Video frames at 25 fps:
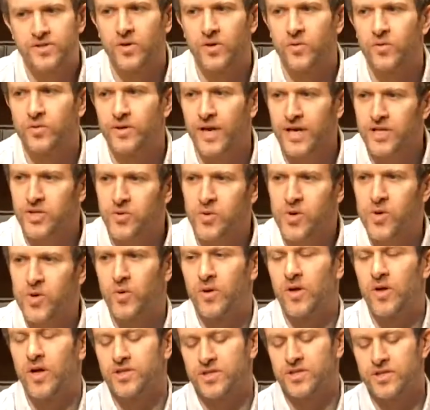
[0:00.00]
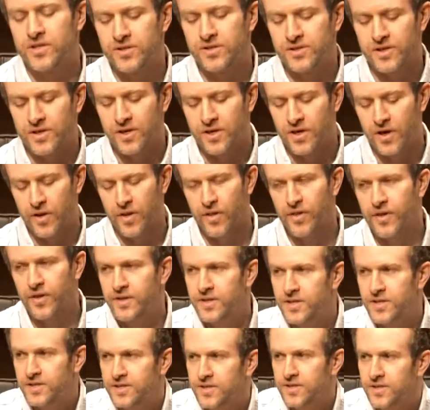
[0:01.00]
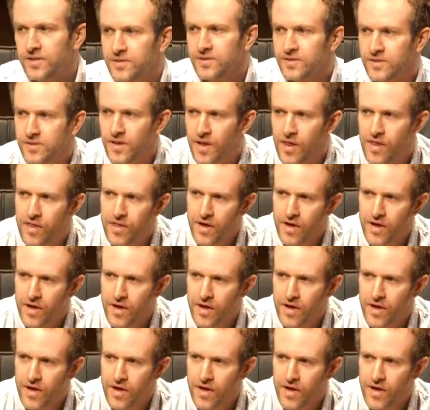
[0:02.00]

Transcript: So next week we're launching this thing called The Distance,